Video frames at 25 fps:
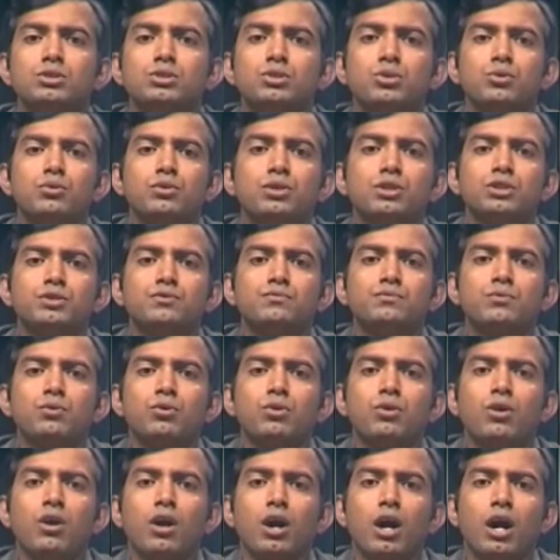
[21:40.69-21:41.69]
storage
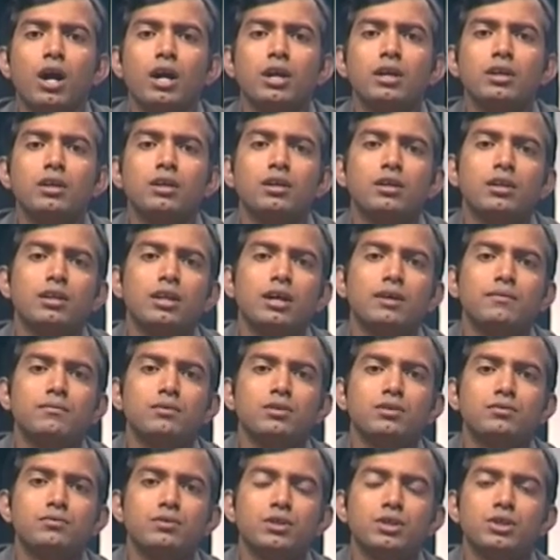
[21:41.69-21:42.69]
for
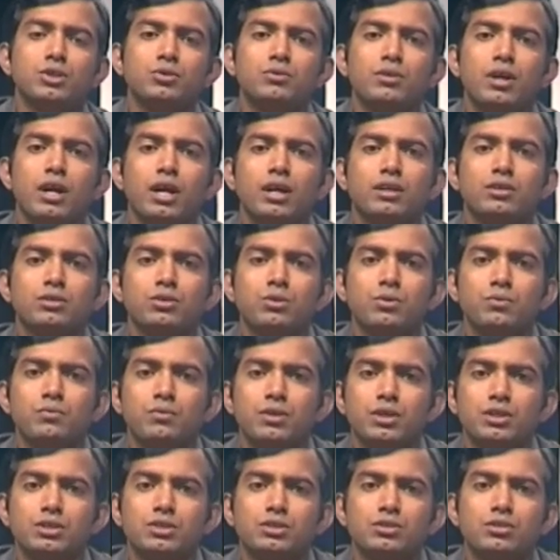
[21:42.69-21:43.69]
high-level radioactive
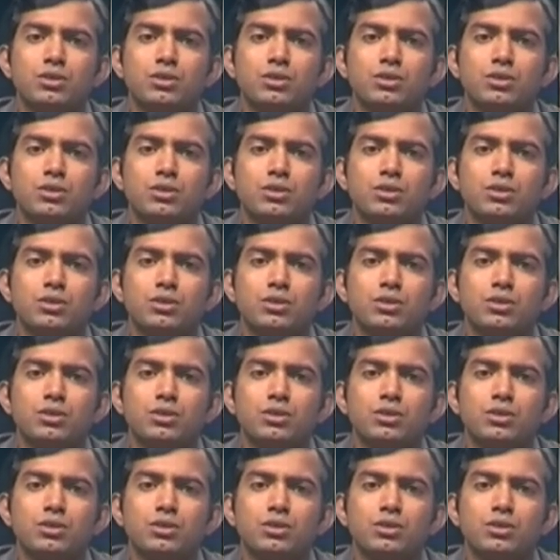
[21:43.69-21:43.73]
waste.